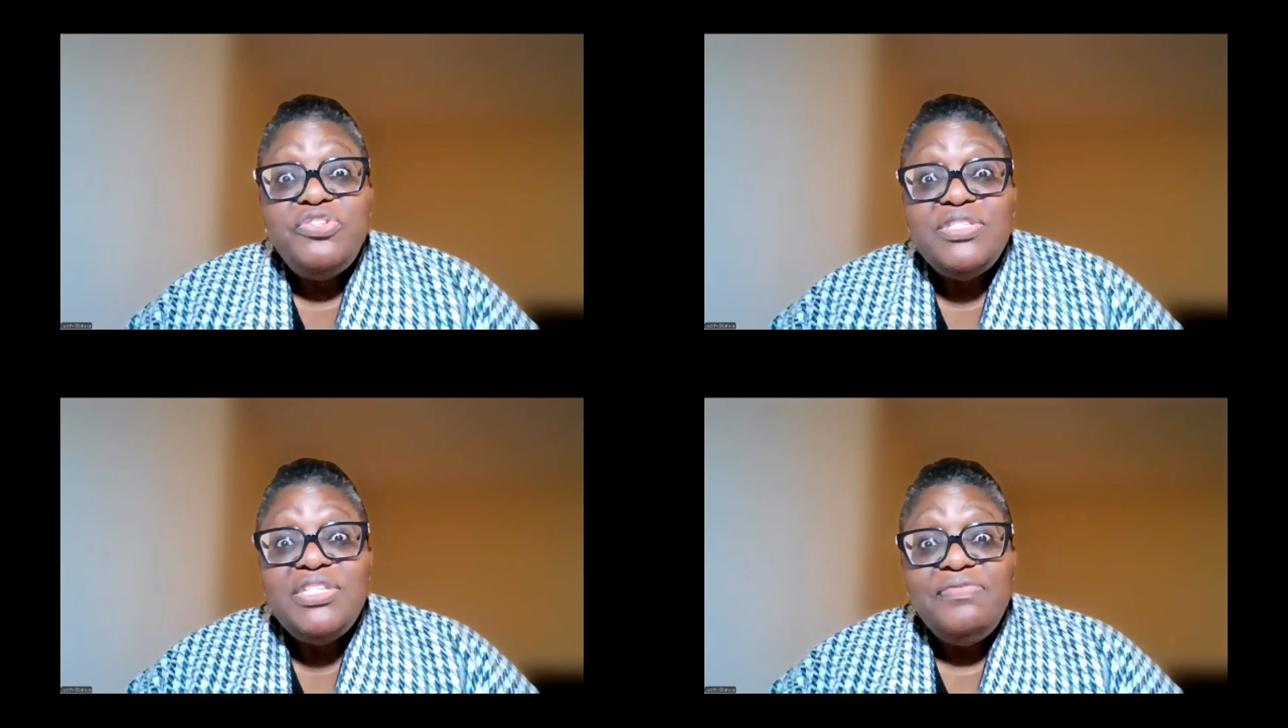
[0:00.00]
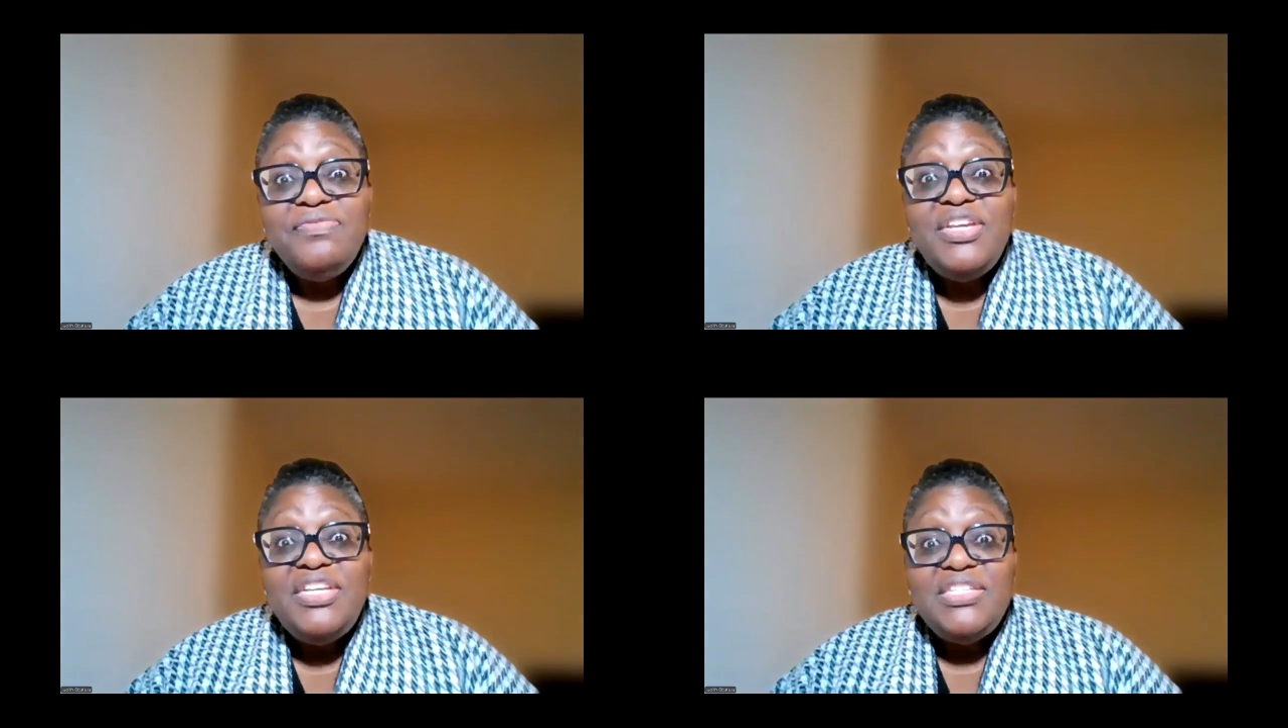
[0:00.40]
to
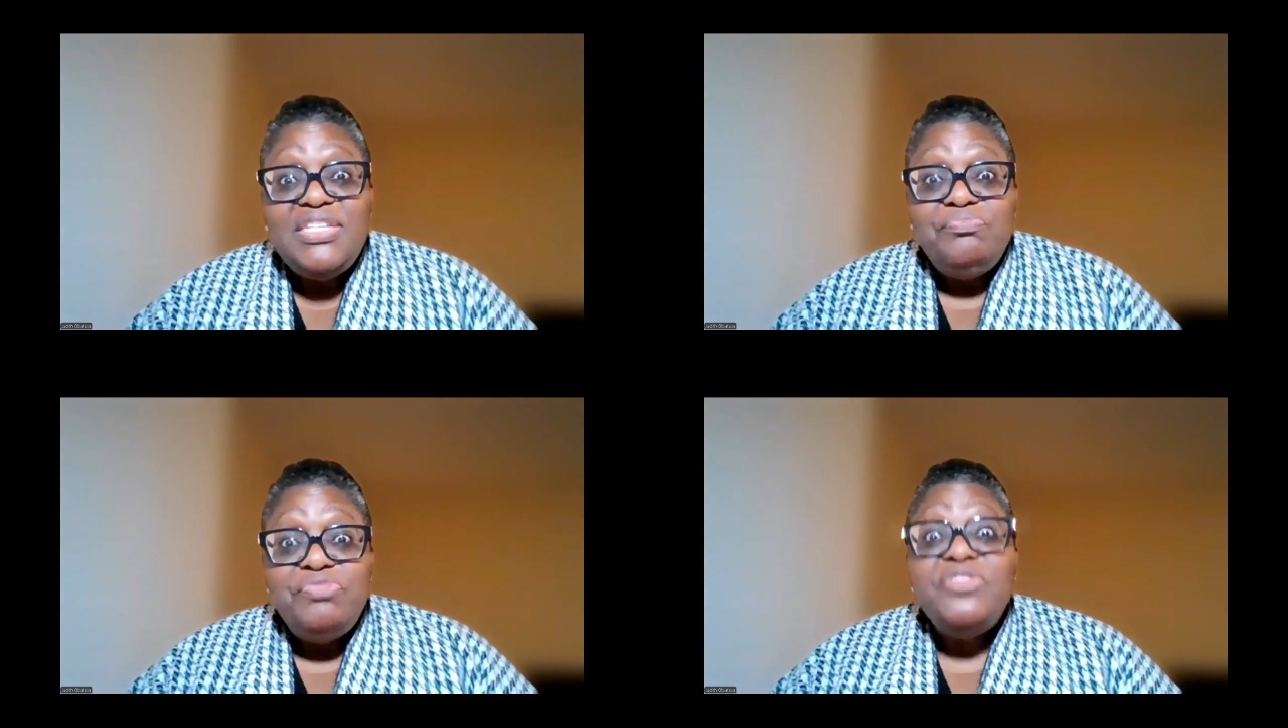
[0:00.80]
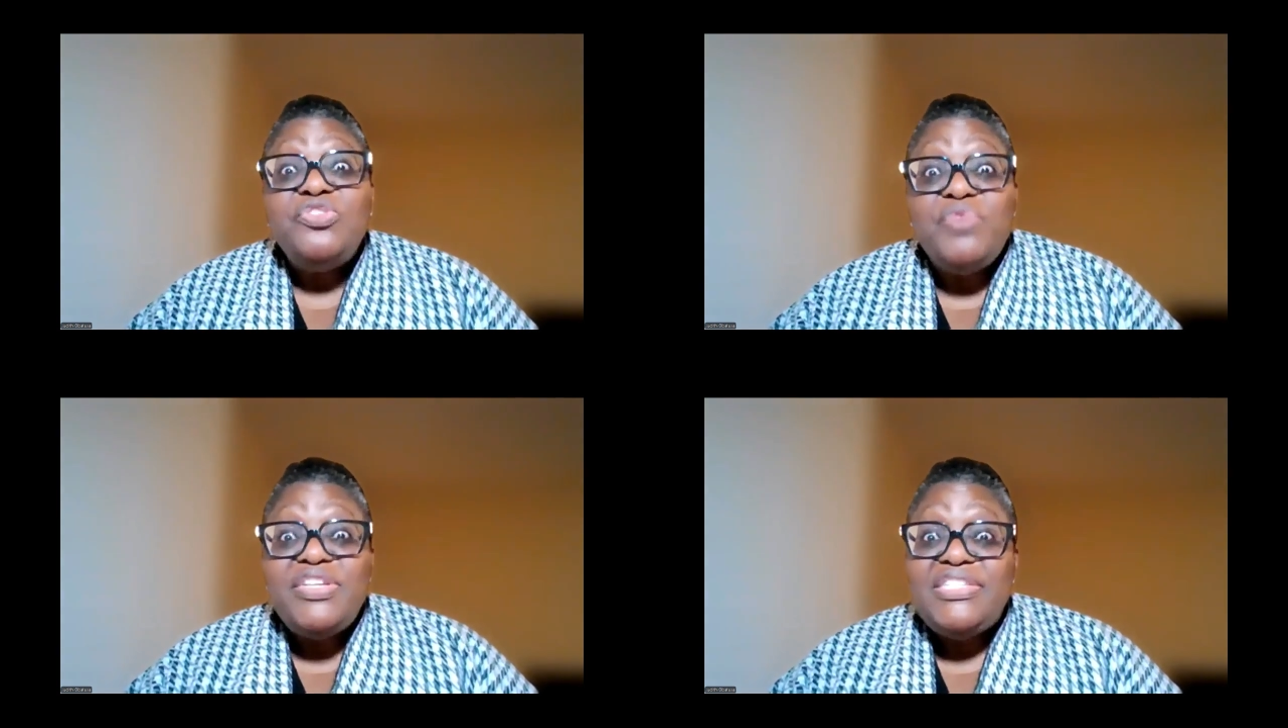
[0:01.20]
yourself, it
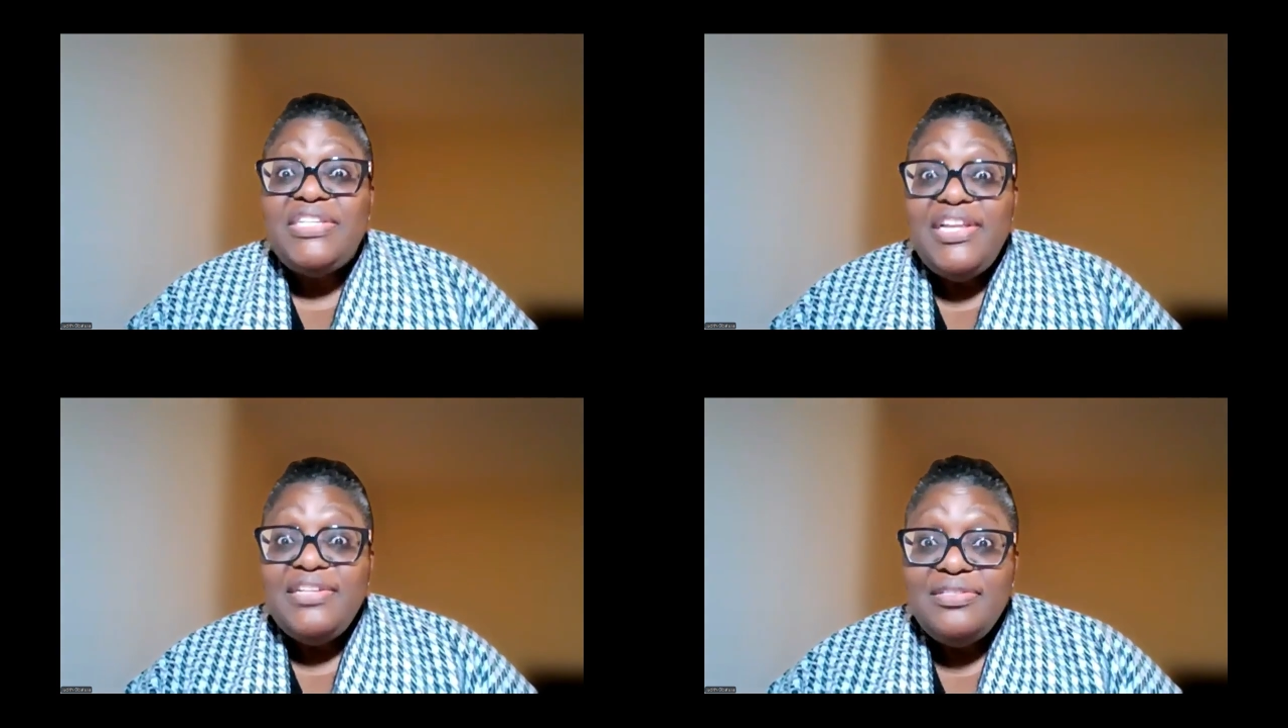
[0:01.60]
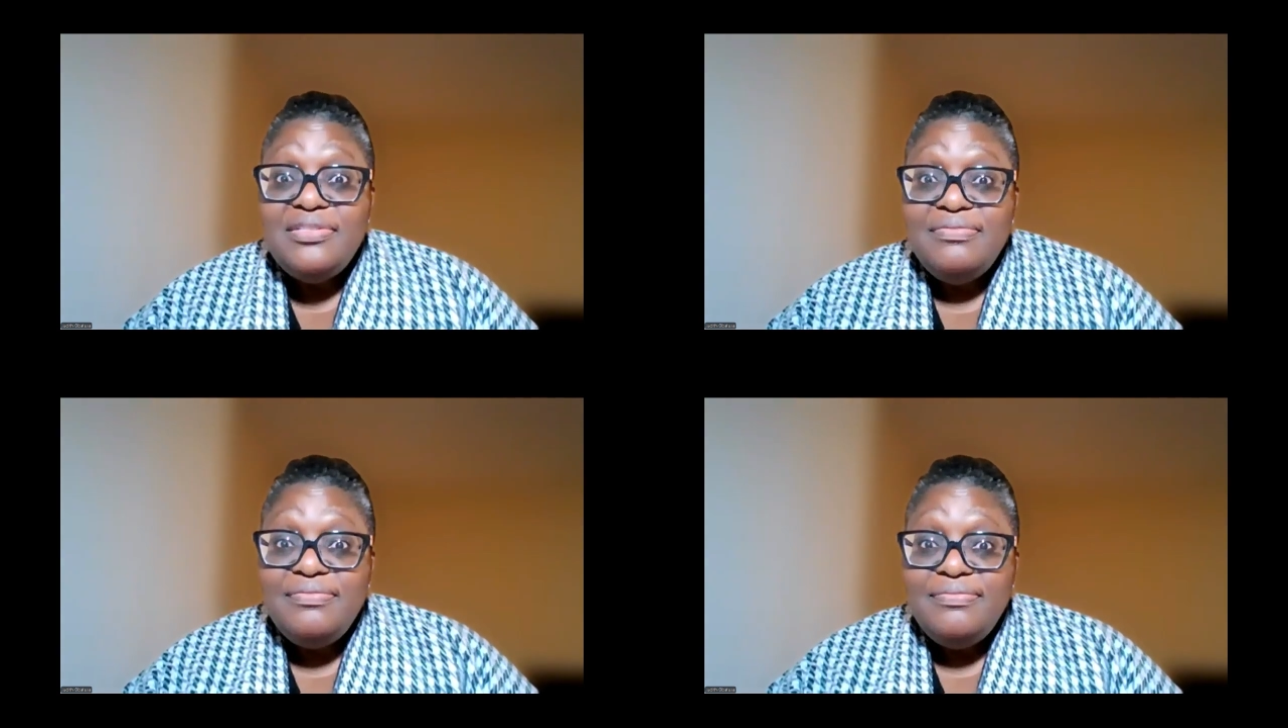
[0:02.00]
builds
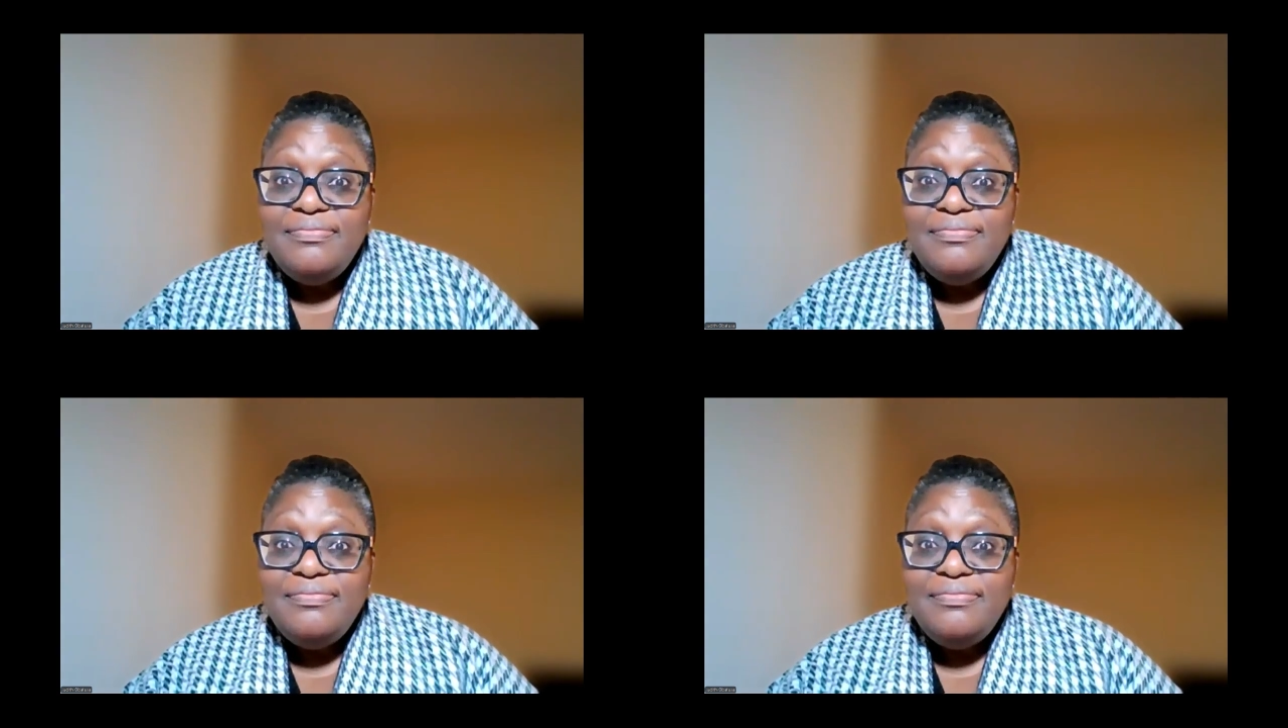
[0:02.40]
resilience.